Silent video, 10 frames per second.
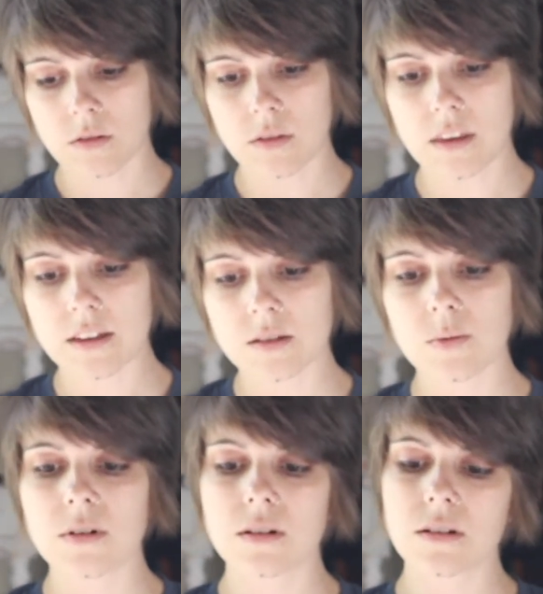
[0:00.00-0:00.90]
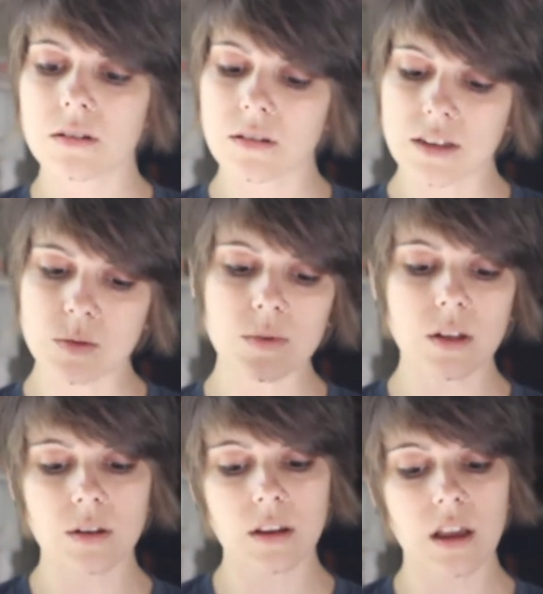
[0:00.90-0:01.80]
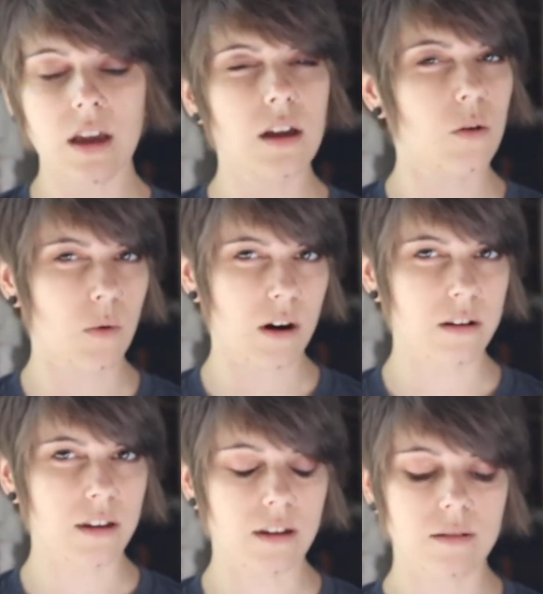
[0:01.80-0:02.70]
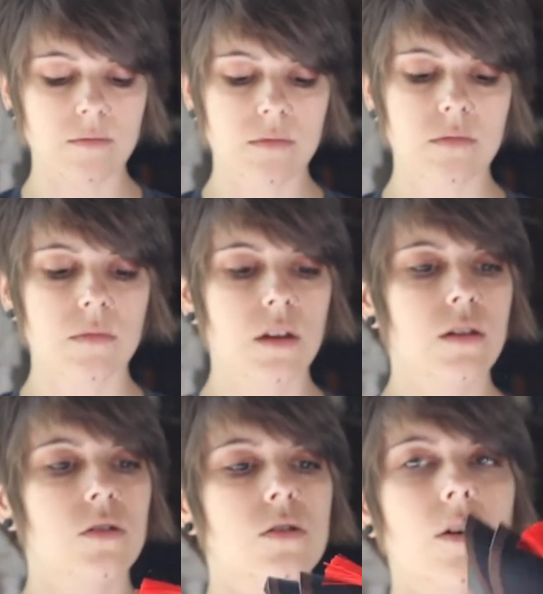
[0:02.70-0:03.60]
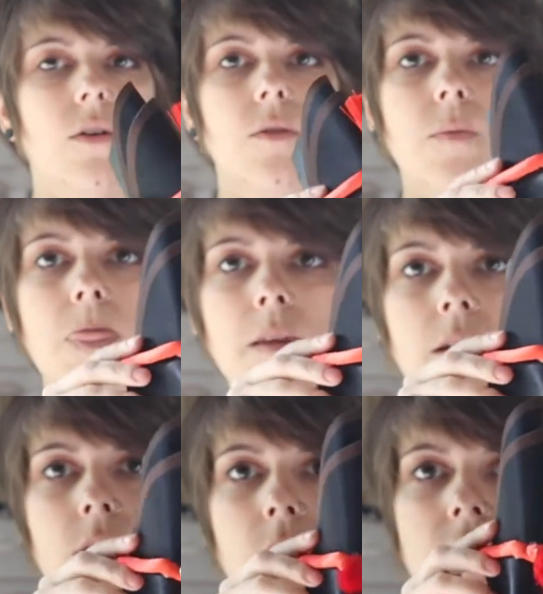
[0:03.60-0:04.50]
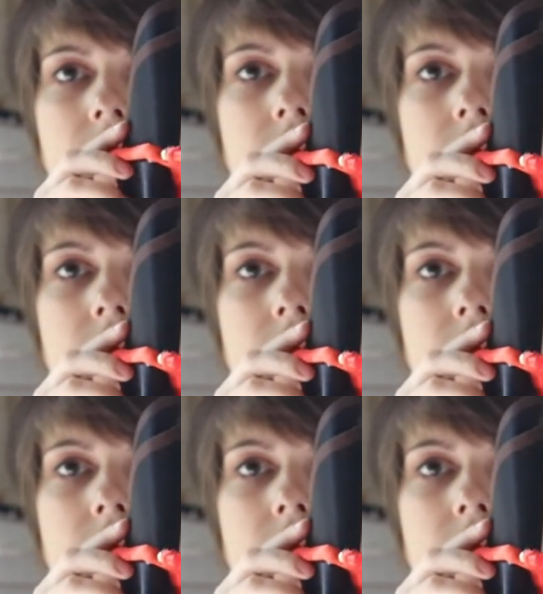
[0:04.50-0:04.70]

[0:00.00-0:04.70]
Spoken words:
This one's a little wonky. So you can